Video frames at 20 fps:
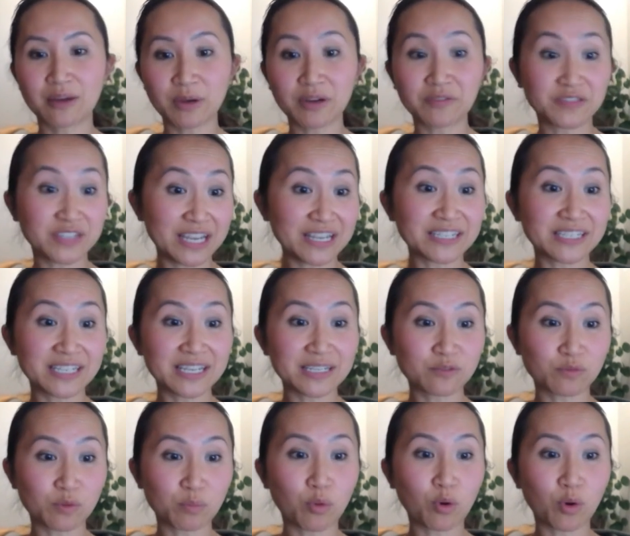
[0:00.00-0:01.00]
of
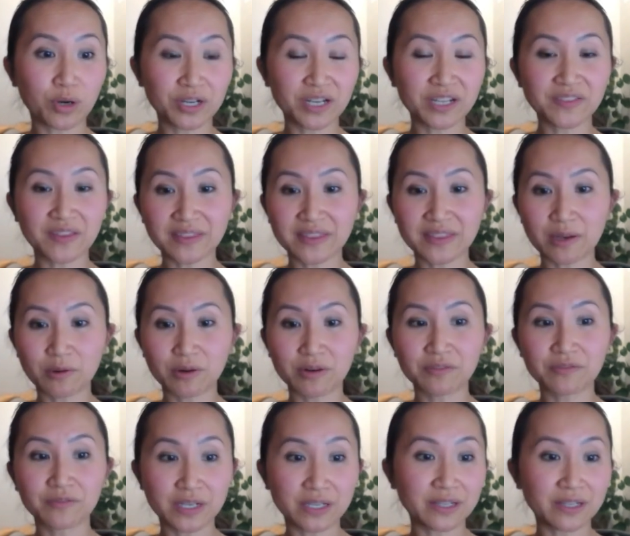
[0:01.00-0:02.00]
dentists reported that they were
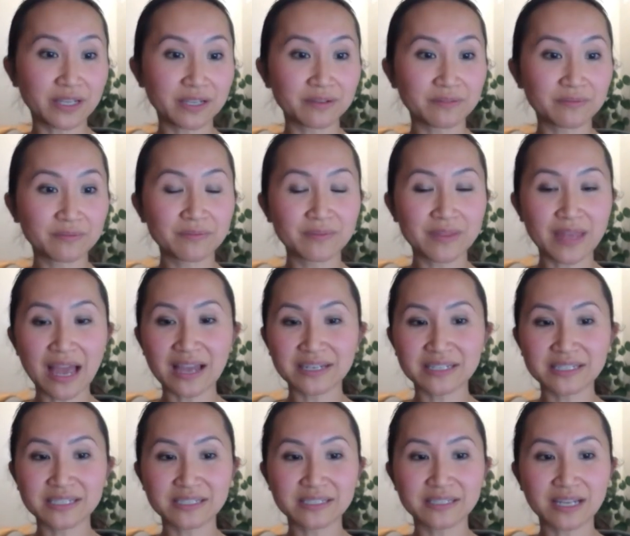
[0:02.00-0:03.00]
feeling
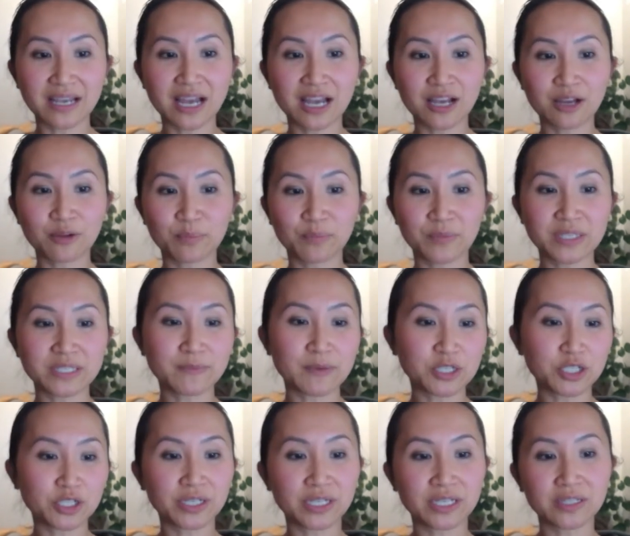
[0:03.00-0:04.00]
that,
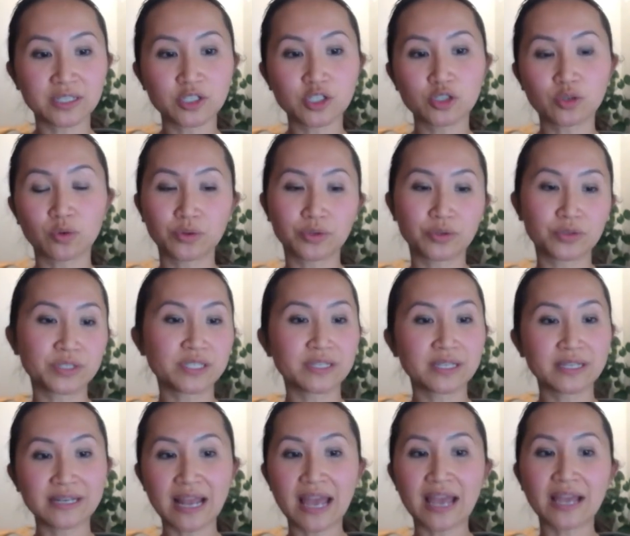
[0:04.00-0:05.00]
especially in the shoulders and
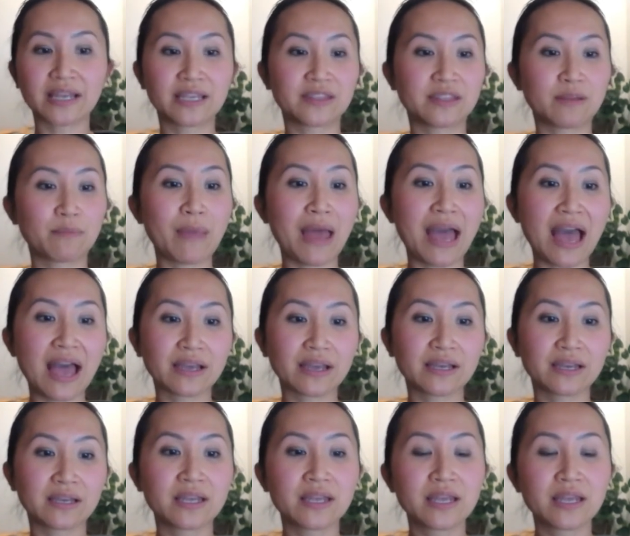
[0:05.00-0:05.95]
the neck and the back,